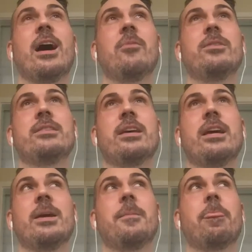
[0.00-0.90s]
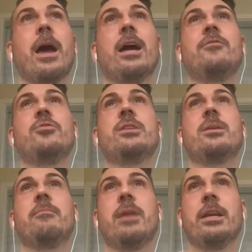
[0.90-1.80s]
I would say I have used it
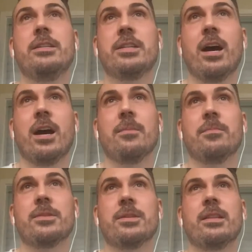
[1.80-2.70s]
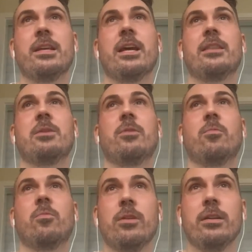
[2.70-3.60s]
many times that I think would
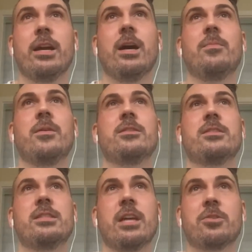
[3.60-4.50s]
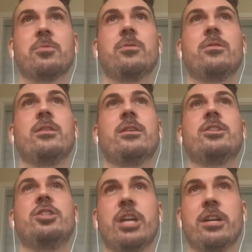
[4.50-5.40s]
really help sexual
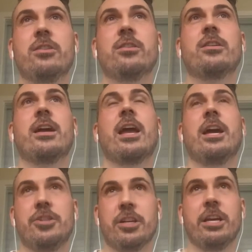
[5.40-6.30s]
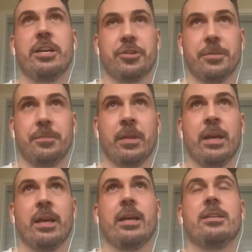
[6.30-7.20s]
gender education
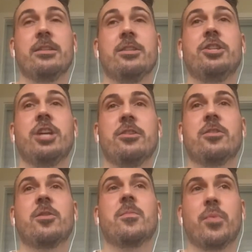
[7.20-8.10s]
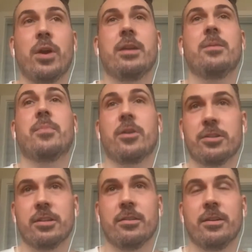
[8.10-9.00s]
is the genderbread person.